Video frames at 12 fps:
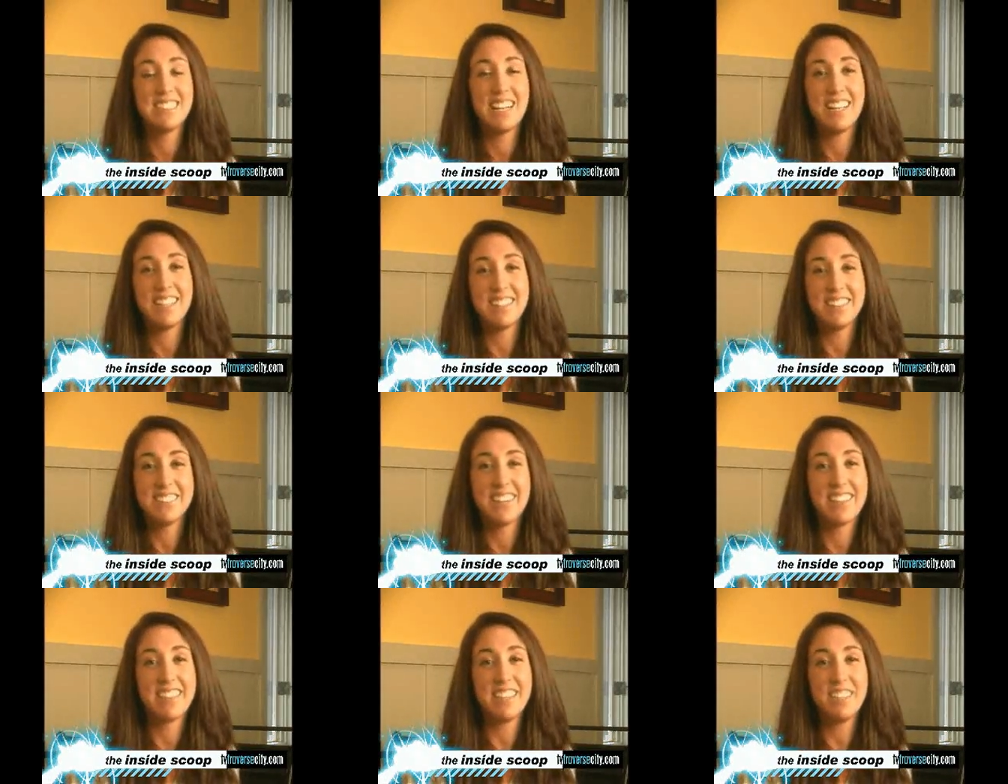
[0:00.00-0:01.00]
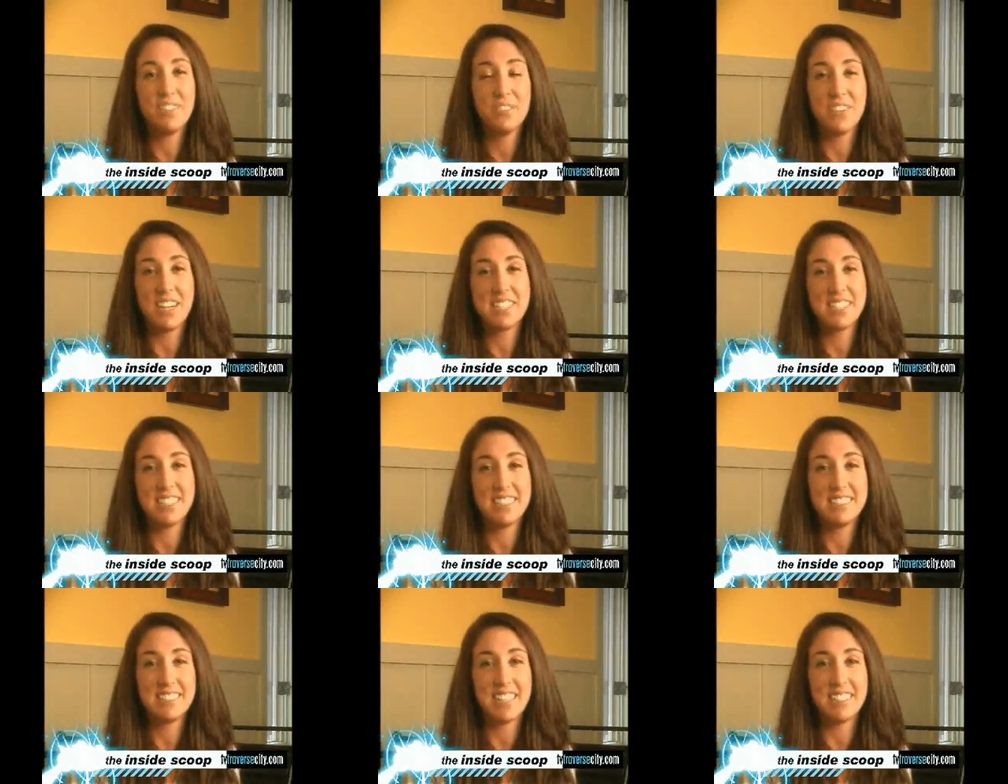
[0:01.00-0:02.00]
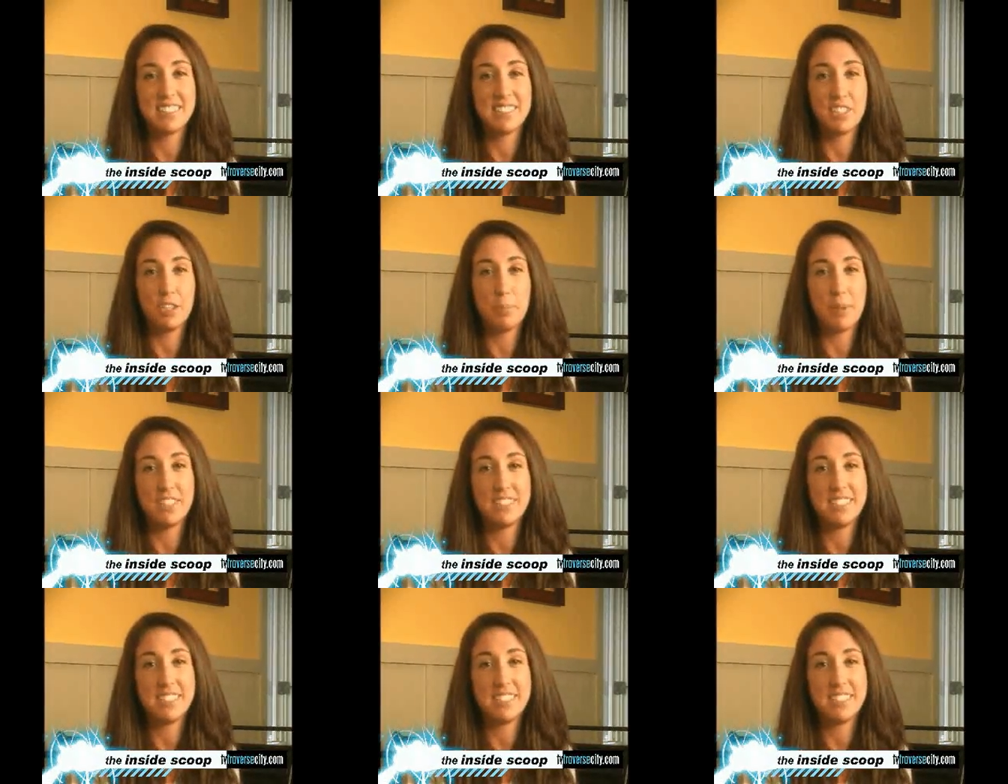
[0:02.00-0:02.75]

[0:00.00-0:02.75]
Hello, and thank you for watching the Inside Scoop on